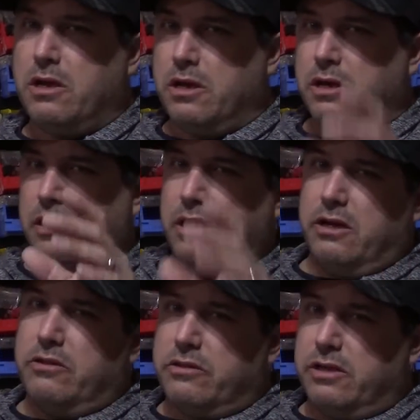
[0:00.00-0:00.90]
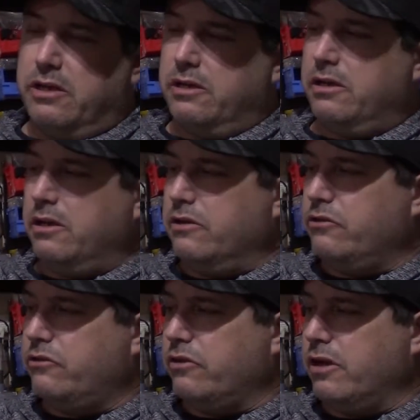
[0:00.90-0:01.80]
Now the other thing
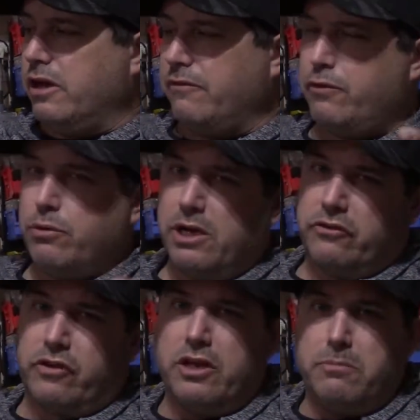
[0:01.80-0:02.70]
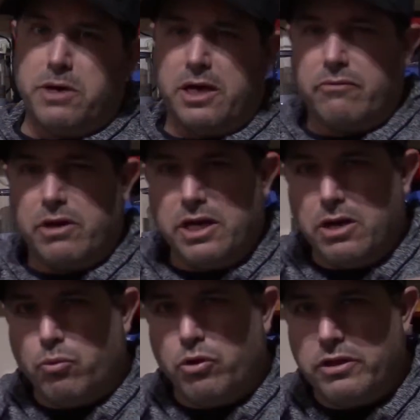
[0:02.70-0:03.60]
is, if you ask anybody right now
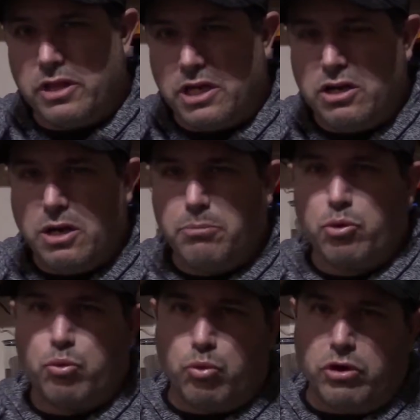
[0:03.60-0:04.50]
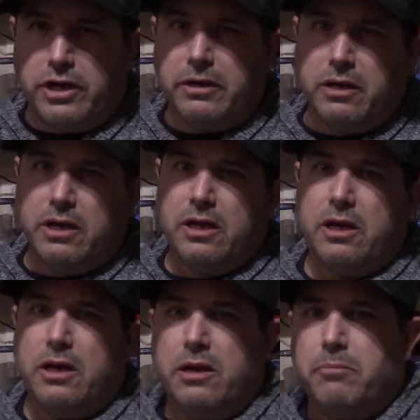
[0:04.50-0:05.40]
what the #1
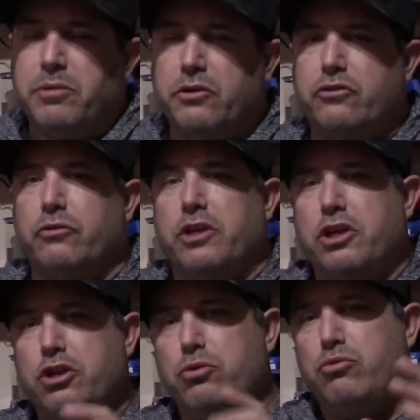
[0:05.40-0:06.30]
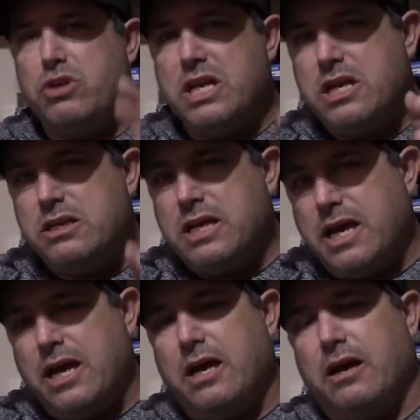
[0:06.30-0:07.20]
pistol that you need to
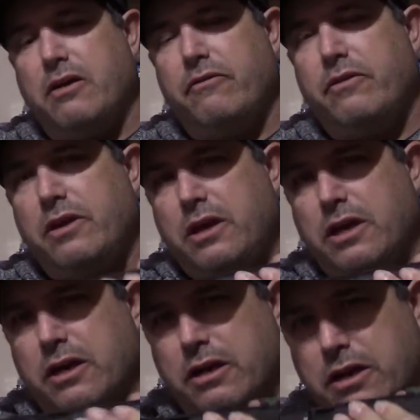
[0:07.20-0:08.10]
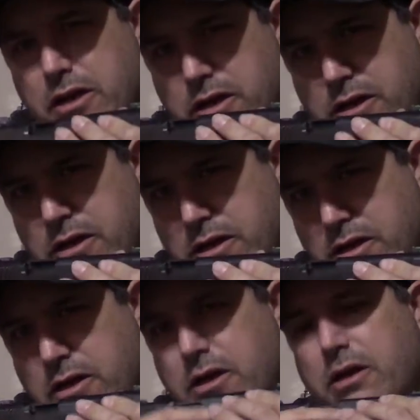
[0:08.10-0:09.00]
have in
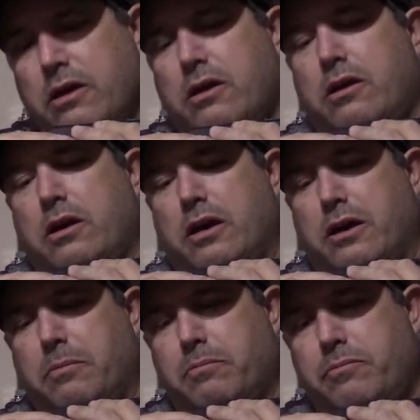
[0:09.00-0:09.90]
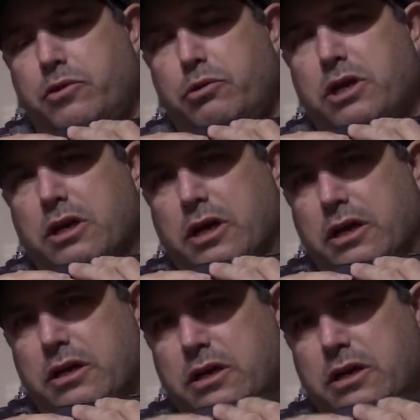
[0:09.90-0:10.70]
3 gun,